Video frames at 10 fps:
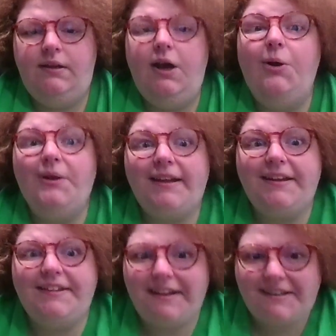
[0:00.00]

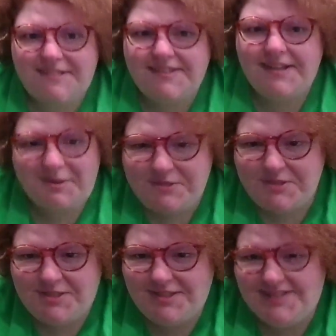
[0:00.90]
Okay, yes, that was
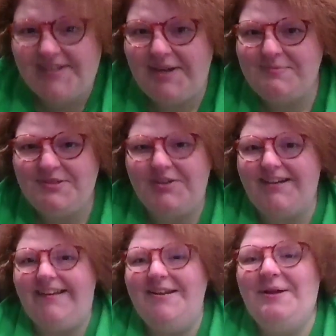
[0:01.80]
cheesy. I'm
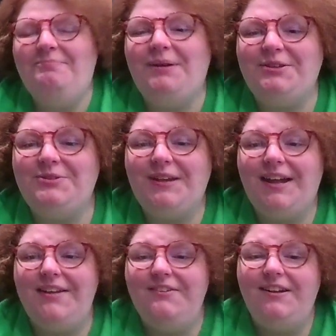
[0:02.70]
sorry. But you
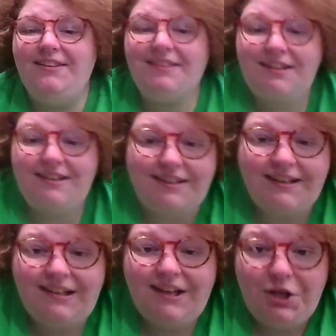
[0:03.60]
cannot think
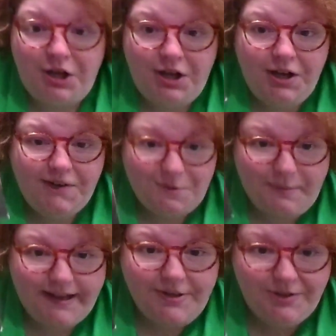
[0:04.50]
of the
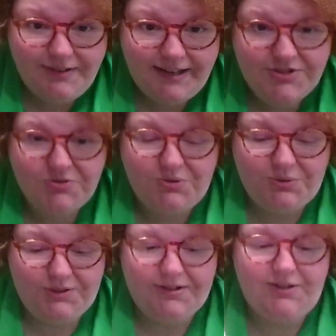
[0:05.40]
Battle of
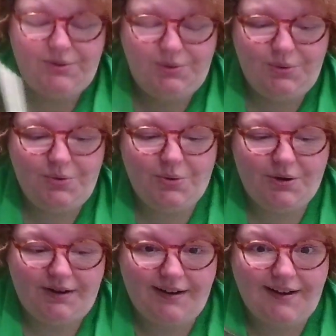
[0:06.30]
Agincourt
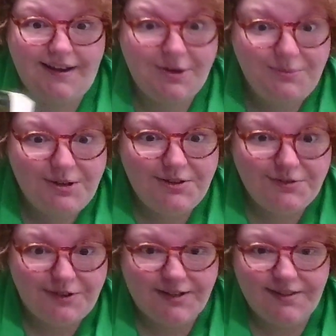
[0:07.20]
or Henry
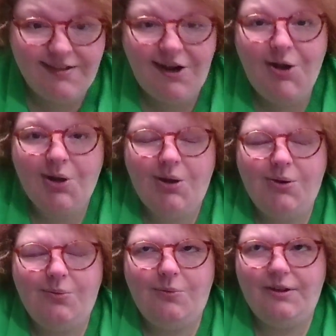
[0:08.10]
V
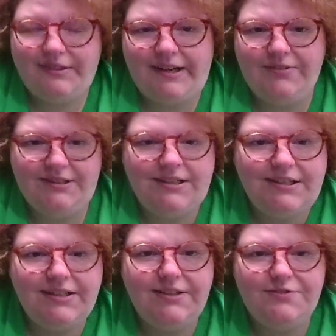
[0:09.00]
without
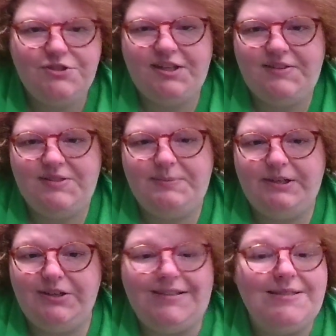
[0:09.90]
thinking of
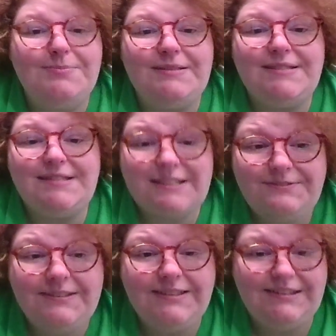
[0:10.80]
Shakespeare, and
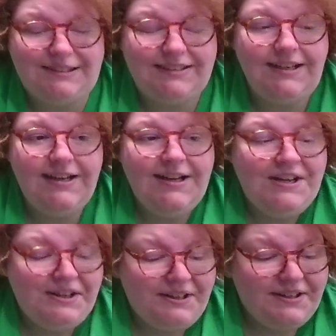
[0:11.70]
specifically
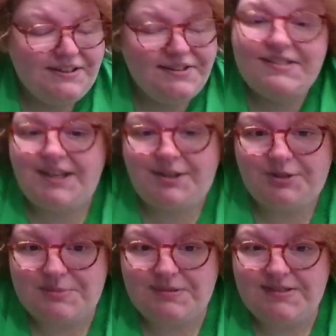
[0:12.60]
the St.
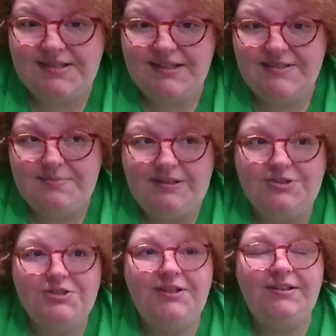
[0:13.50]
Crispin's Day
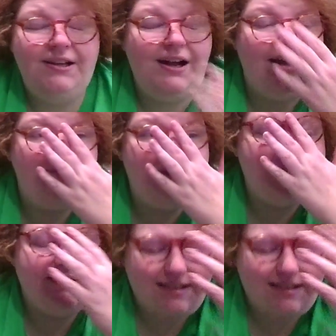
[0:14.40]
speech. I mean,